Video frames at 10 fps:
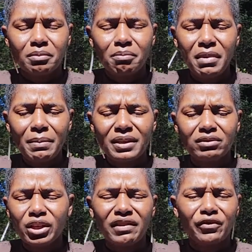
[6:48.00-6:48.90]
maybe
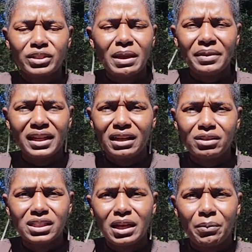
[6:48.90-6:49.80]
looking for something
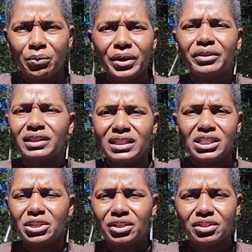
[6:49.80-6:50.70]
else temporarily
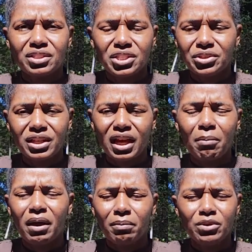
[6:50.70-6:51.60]
until so you can
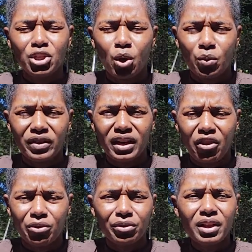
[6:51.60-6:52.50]
come up, with
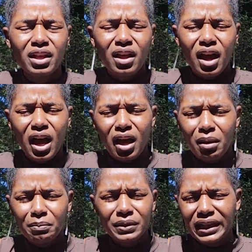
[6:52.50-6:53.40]
another
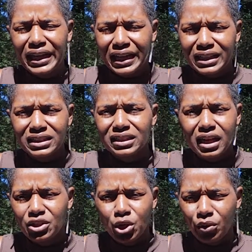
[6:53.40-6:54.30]
plan.
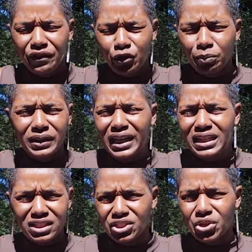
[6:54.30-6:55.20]
If your plan
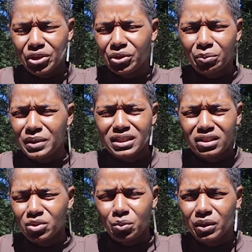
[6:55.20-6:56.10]
is to start your own
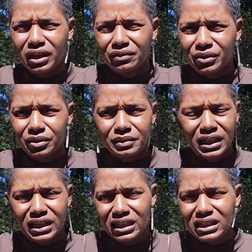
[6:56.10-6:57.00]
business or whatever
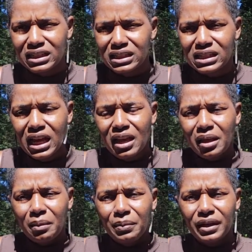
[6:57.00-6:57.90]
it is,
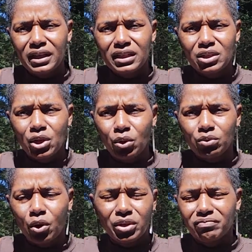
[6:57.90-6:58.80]
but
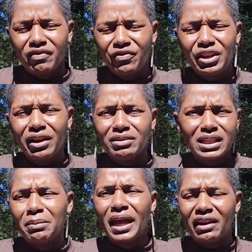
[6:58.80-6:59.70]
or figure out
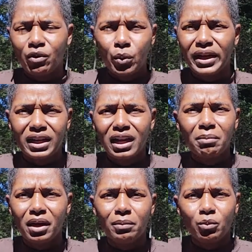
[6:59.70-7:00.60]
some kind of a way to
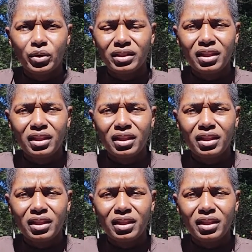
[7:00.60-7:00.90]
come up with